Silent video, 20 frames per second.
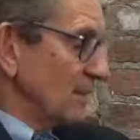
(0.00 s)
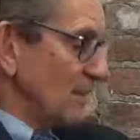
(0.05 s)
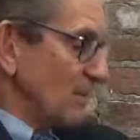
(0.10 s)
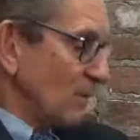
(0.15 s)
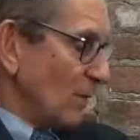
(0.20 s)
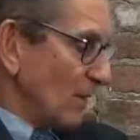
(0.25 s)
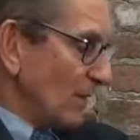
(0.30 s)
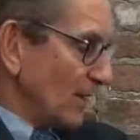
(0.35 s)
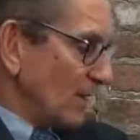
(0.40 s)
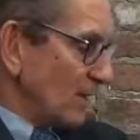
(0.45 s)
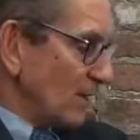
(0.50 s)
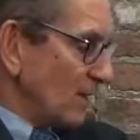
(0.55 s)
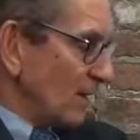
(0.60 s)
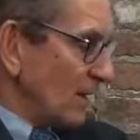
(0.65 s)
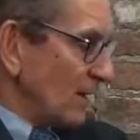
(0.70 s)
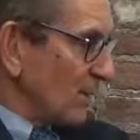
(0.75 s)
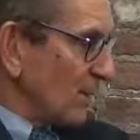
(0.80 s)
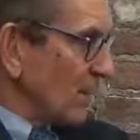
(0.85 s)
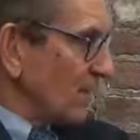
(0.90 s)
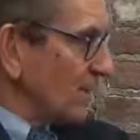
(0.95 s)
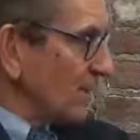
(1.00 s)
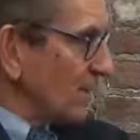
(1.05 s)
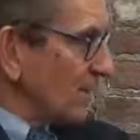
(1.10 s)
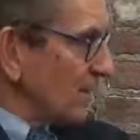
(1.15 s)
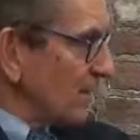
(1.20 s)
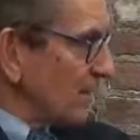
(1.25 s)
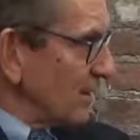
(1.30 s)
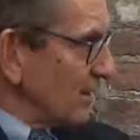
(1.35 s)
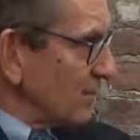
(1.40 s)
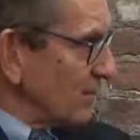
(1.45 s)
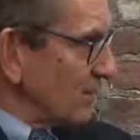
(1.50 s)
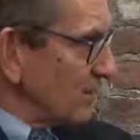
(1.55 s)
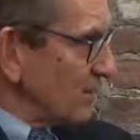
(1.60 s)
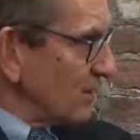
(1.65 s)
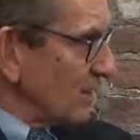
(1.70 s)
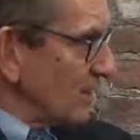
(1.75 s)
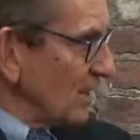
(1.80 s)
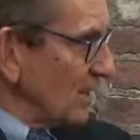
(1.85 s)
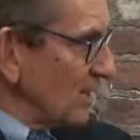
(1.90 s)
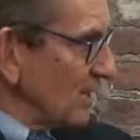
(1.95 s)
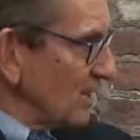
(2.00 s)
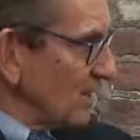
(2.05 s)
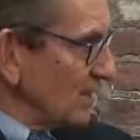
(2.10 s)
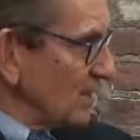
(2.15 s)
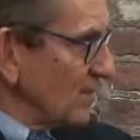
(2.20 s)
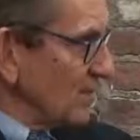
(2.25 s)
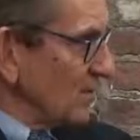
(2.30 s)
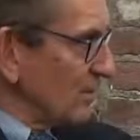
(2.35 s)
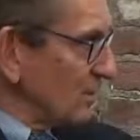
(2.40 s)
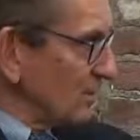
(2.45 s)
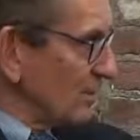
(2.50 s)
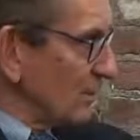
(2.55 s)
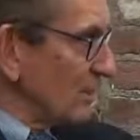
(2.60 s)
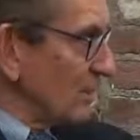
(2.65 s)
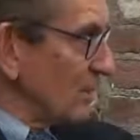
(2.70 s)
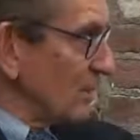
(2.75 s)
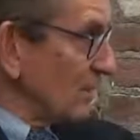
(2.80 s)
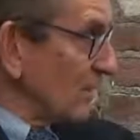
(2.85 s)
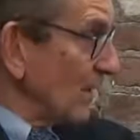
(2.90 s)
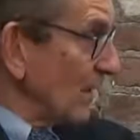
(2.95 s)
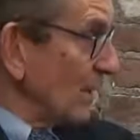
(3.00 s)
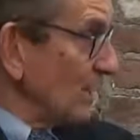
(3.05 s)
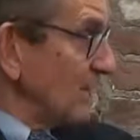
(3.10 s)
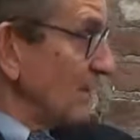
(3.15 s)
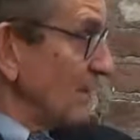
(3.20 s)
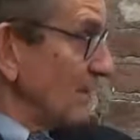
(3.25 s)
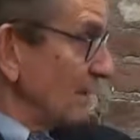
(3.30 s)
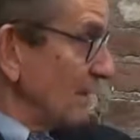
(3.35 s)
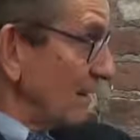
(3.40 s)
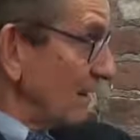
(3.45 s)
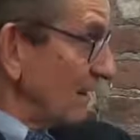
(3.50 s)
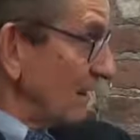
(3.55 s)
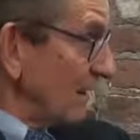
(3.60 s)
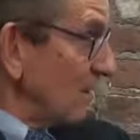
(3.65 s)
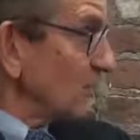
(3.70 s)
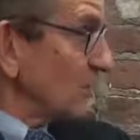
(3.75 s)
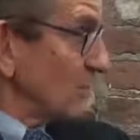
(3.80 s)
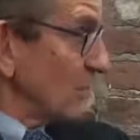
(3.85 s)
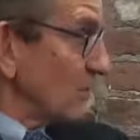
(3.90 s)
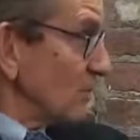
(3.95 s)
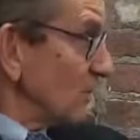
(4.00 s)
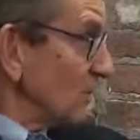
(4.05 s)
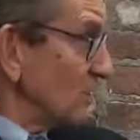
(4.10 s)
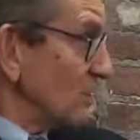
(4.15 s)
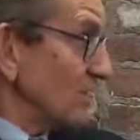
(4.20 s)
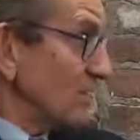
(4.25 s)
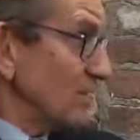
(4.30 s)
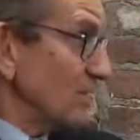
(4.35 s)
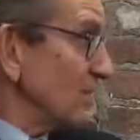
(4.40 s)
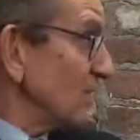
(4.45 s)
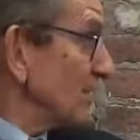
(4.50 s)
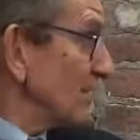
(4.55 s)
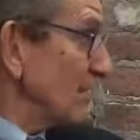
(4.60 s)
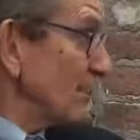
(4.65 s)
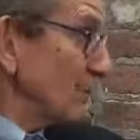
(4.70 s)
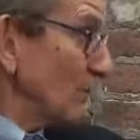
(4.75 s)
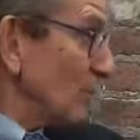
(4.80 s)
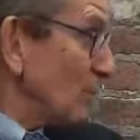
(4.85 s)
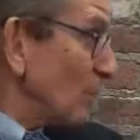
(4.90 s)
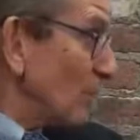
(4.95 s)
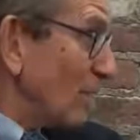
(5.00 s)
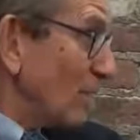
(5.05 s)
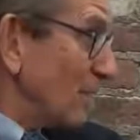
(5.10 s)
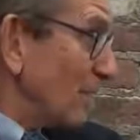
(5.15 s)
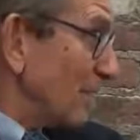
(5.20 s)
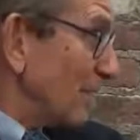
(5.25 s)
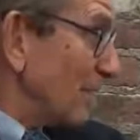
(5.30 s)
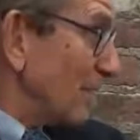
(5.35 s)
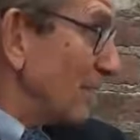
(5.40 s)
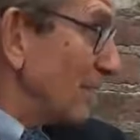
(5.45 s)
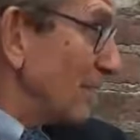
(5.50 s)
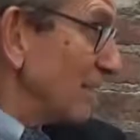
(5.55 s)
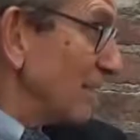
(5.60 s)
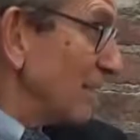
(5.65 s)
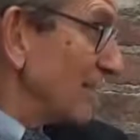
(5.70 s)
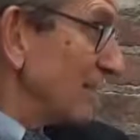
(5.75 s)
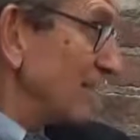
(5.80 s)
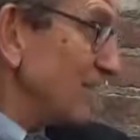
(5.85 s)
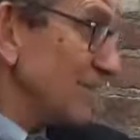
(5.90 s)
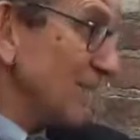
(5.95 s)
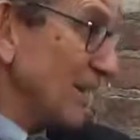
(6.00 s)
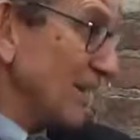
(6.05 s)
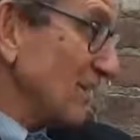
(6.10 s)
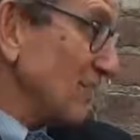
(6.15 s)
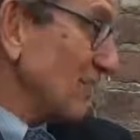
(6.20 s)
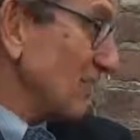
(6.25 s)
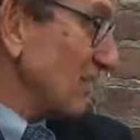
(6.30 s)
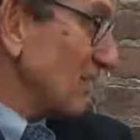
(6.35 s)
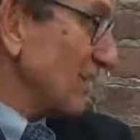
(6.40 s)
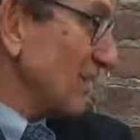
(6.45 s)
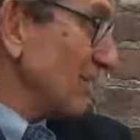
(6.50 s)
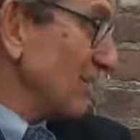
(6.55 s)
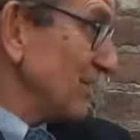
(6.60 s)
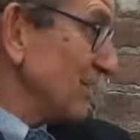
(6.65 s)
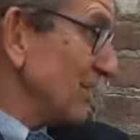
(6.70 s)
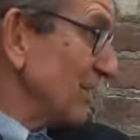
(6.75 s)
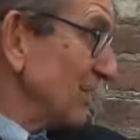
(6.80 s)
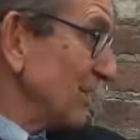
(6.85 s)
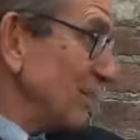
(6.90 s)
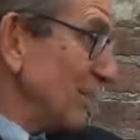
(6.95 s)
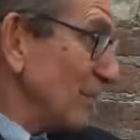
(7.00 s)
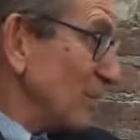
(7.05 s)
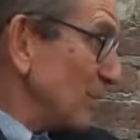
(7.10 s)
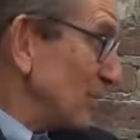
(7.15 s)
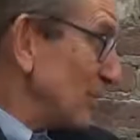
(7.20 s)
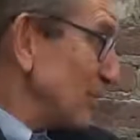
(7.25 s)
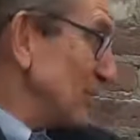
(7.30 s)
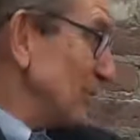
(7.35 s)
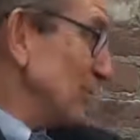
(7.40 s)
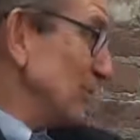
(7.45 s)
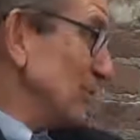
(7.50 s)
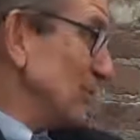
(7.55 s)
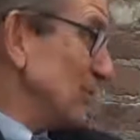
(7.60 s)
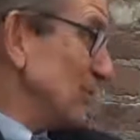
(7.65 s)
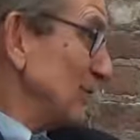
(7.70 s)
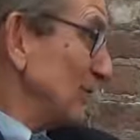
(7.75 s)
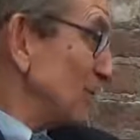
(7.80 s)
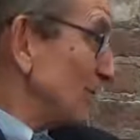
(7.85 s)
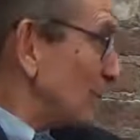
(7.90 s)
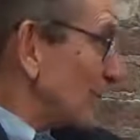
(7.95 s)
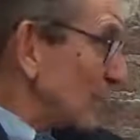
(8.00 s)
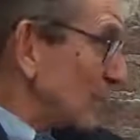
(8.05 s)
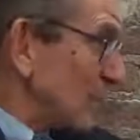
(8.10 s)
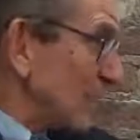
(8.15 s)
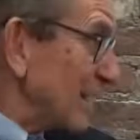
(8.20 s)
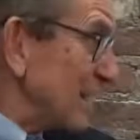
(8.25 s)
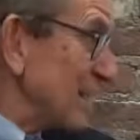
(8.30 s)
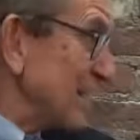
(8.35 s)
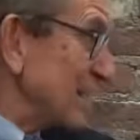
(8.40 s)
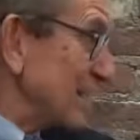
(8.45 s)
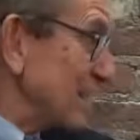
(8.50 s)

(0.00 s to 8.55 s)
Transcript: when they talk about the things that you need to do to prevent Alzheimer's disease, number 1 is exercise. Number 2 is remaining